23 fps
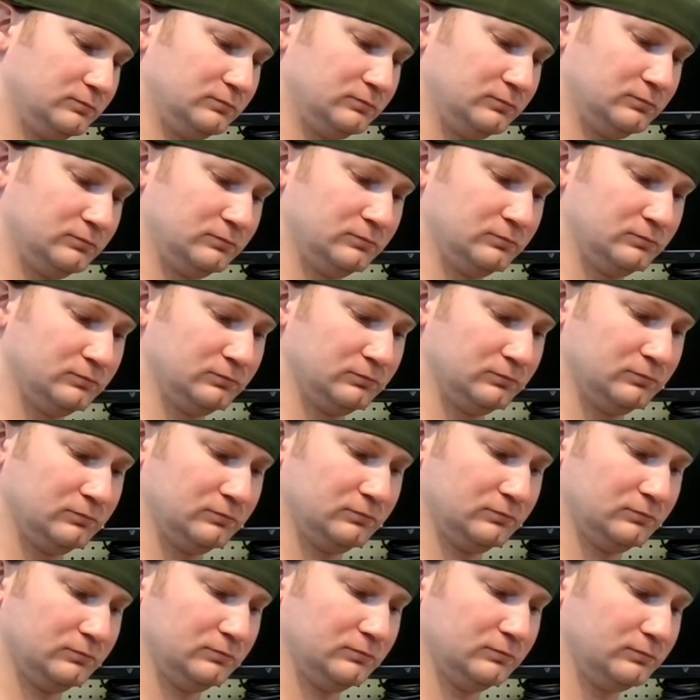
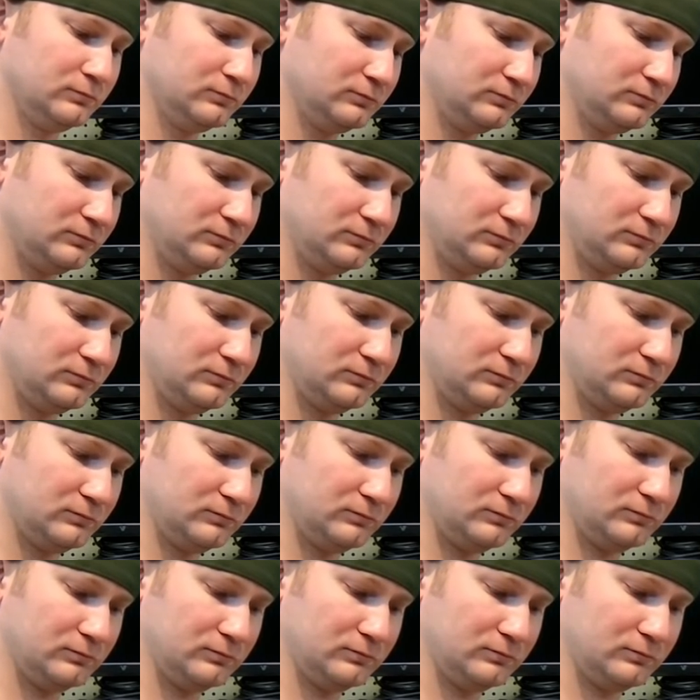
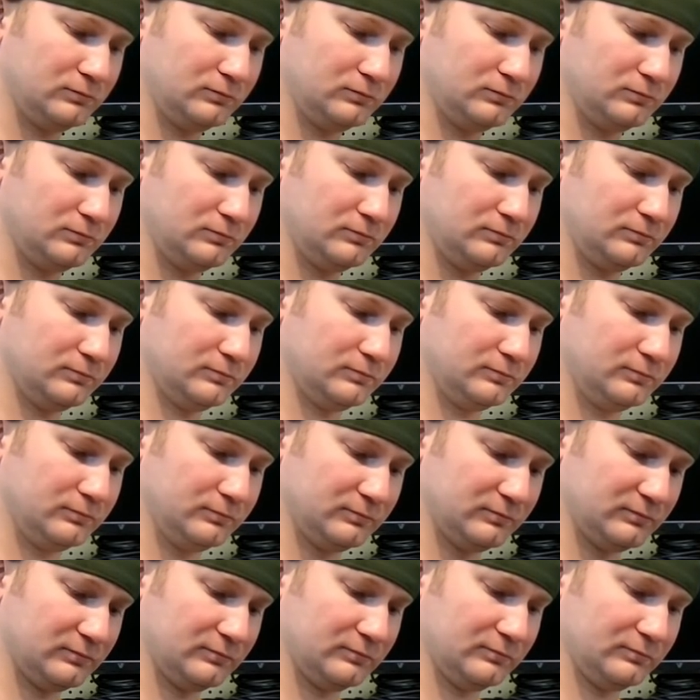
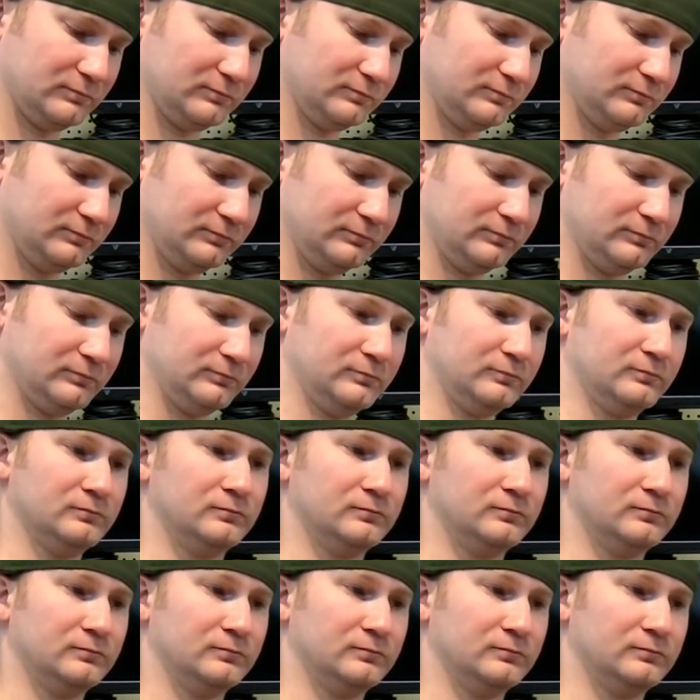[no speech]